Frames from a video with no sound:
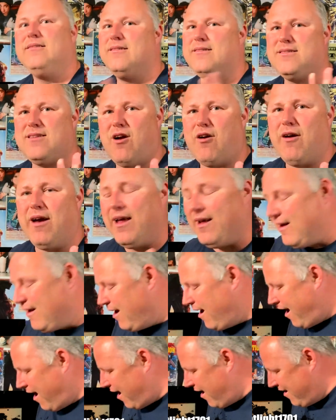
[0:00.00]
Sorry.
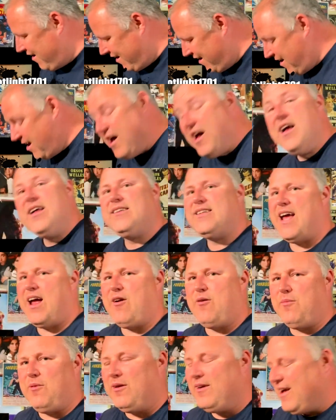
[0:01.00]

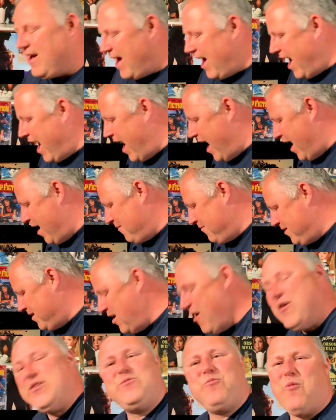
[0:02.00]
Terrible.
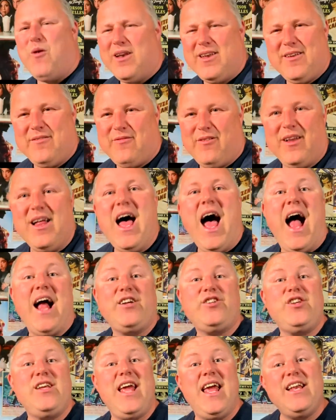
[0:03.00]
No, it's wonderful.
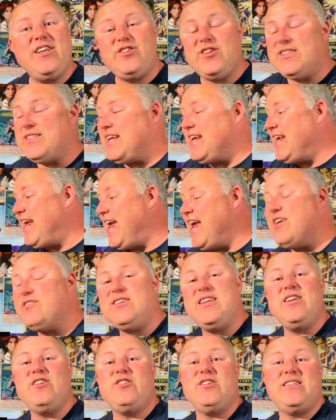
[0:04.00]
Actually, interesting. Here's
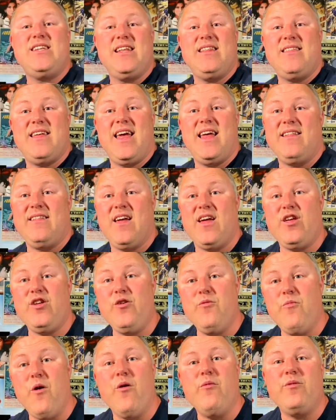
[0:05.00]
an interesting thing that
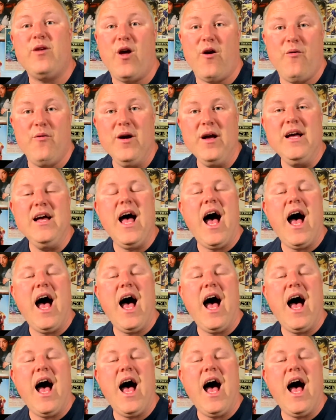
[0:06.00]
you won't know.